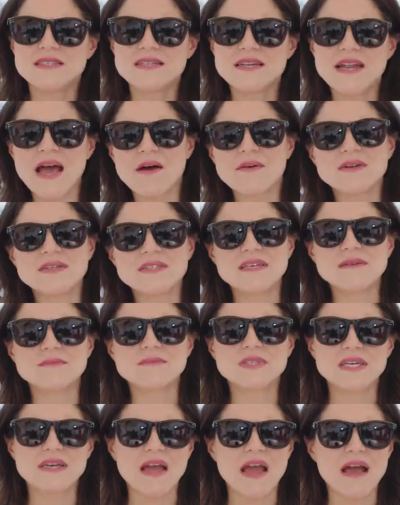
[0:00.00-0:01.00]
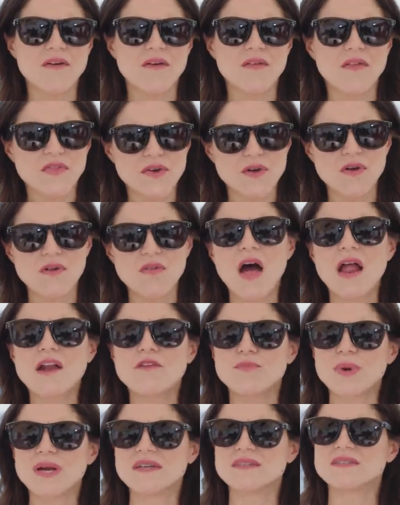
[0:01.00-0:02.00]
Now it seems like there are a lot
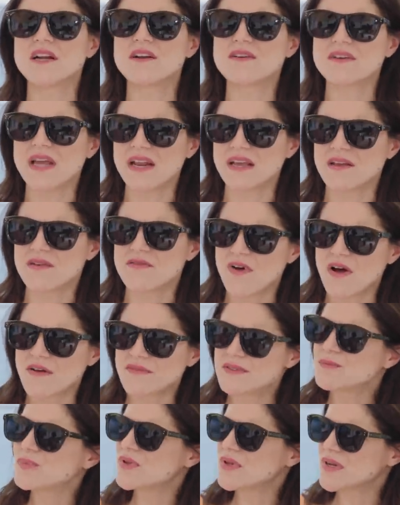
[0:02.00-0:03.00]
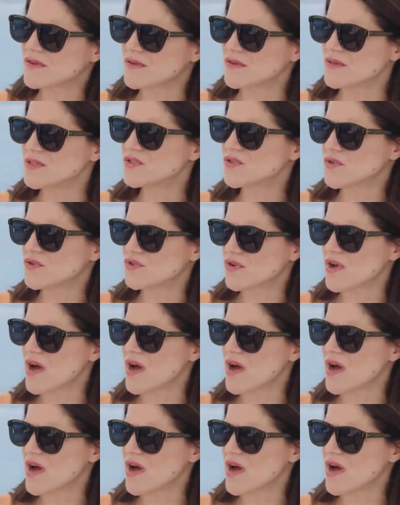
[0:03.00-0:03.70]
of brands that are getting involved in political and social